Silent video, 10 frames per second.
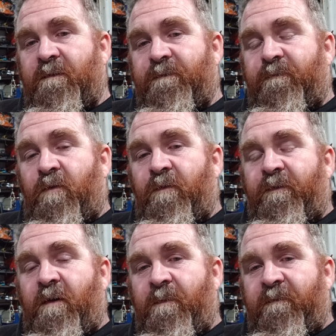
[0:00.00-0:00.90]
it's the
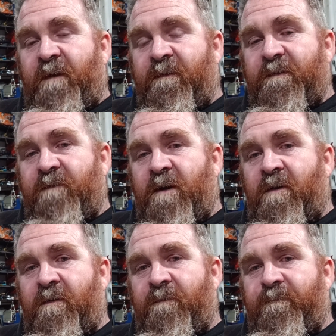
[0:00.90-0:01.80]
4th time I've done this
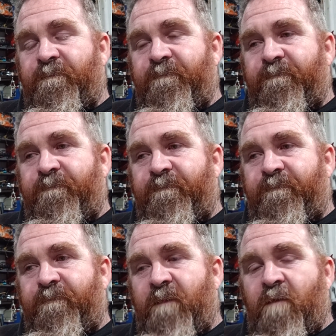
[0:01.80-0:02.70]
video.
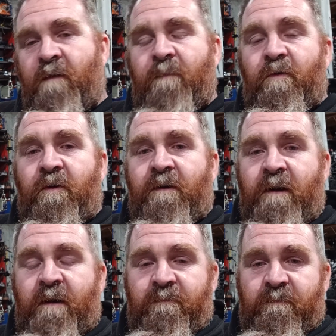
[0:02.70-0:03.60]
Rambled on
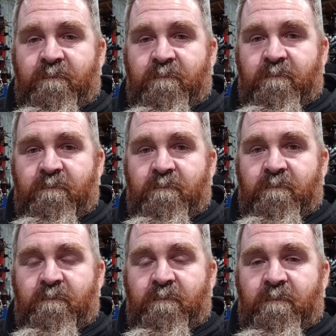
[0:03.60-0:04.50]
enough.
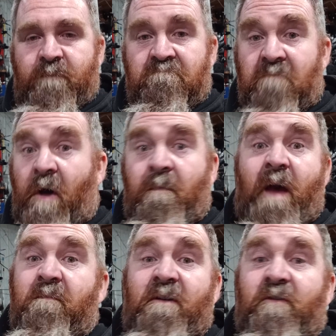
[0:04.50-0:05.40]
I'm
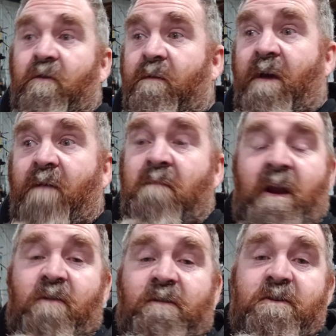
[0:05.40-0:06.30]
happy to talk about
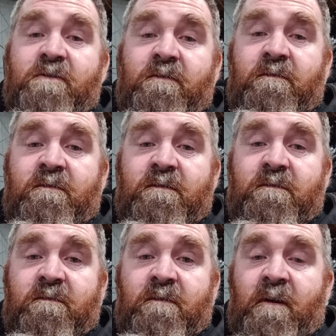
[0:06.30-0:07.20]
medical
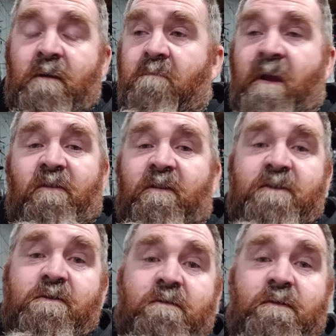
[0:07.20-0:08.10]
issues, mental
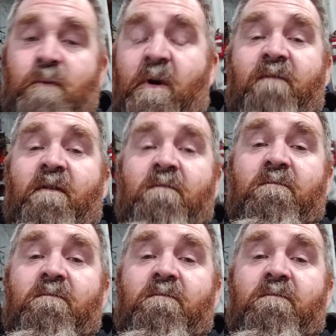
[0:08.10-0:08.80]
issues, whatever.